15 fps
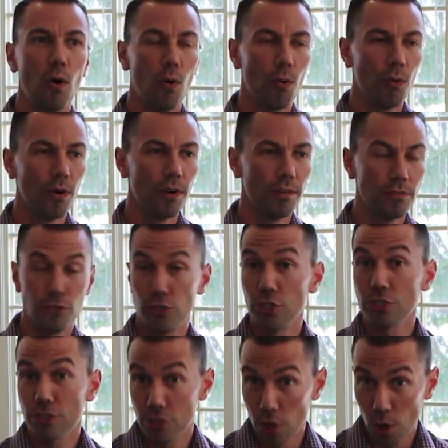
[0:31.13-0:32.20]
or
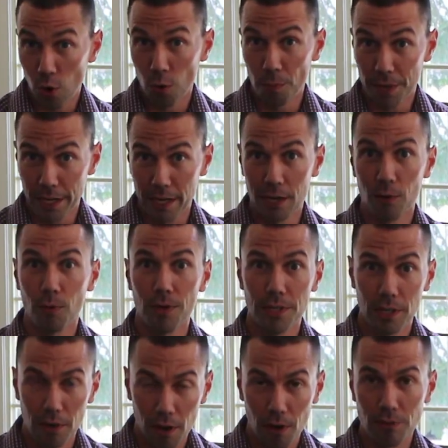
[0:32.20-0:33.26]
just the home care, where
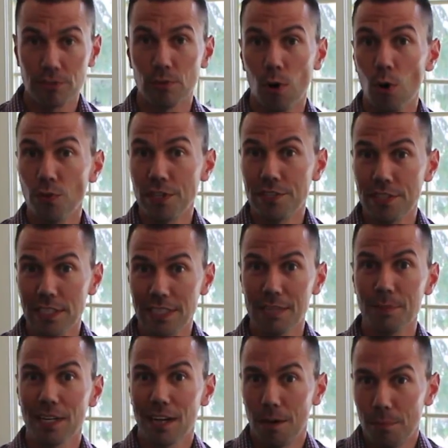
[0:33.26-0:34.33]
you're also only seeing
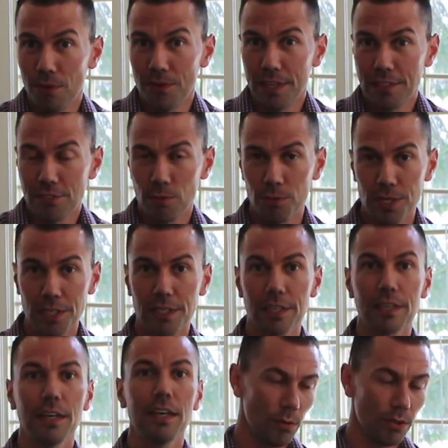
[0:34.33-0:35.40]
them a couple days a week.
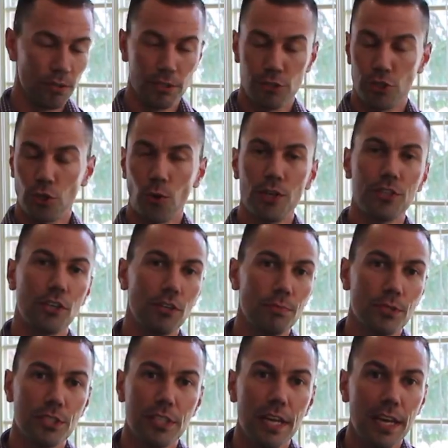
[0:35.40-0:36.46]
Whether it's short-term
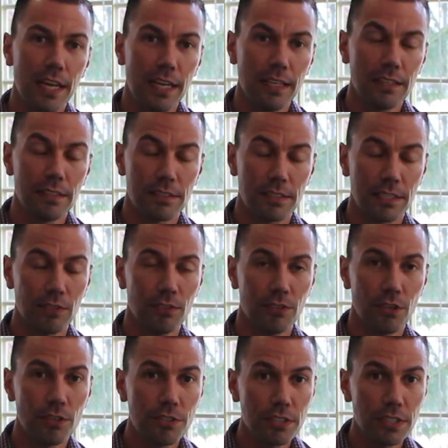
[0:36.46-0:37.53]
stay, skilled
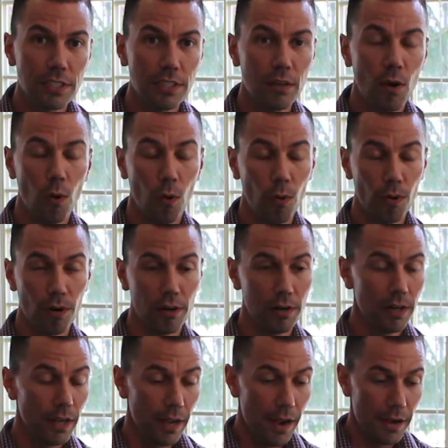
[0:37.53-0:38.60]
nursing,
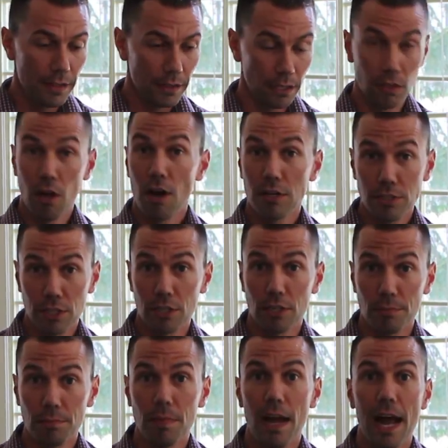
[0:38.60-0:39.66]
or the
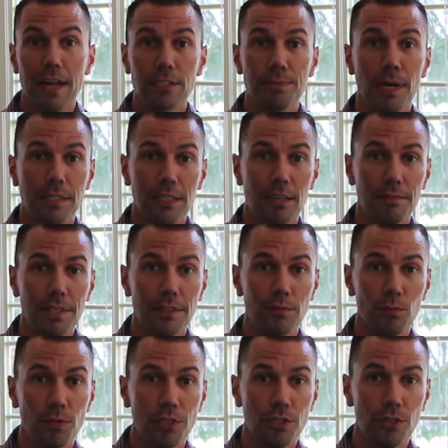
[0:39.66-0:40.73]
long-term aspect of
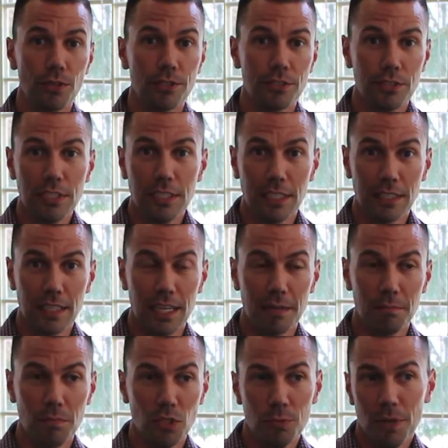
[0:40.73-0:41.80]
it, when you're seeing
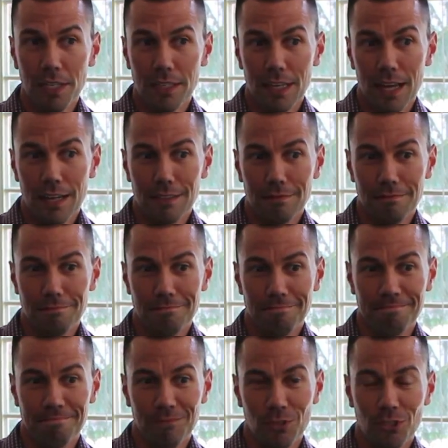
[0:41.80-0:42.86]
them, you might not
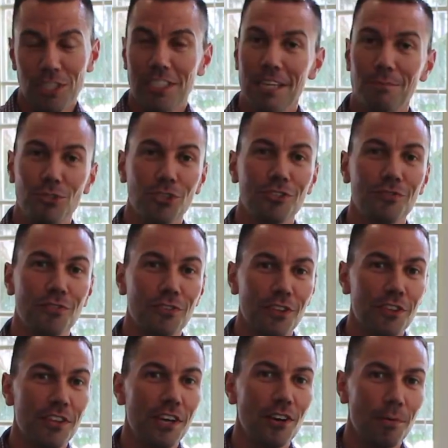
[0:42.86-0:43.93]
see them just for
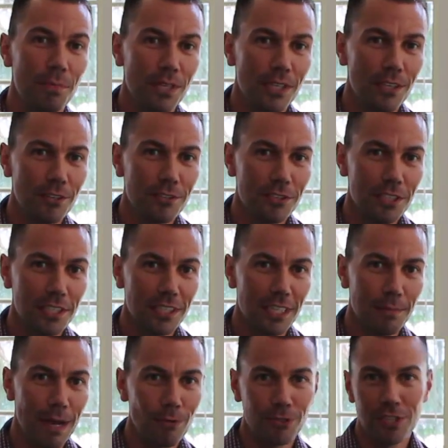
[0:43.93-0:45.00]
the therapy, you're seeing
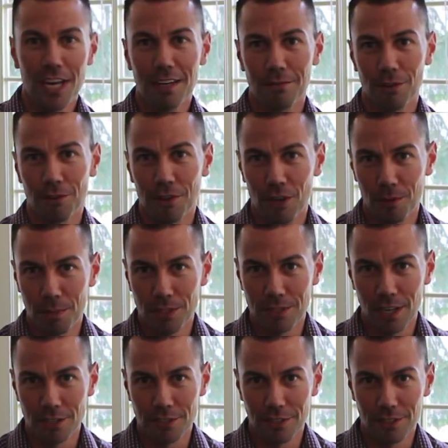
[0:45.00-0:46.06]
them outside of their therapy
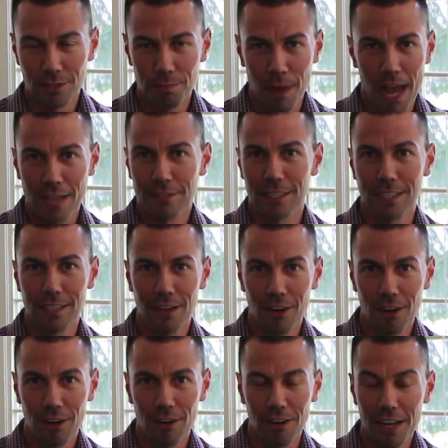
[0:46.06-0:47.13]
session, just passing in the
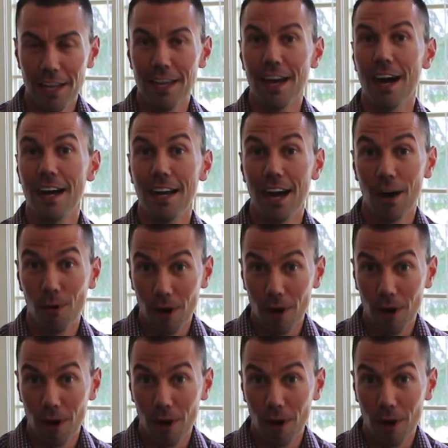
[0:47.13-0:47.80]
hall, hey, hi, how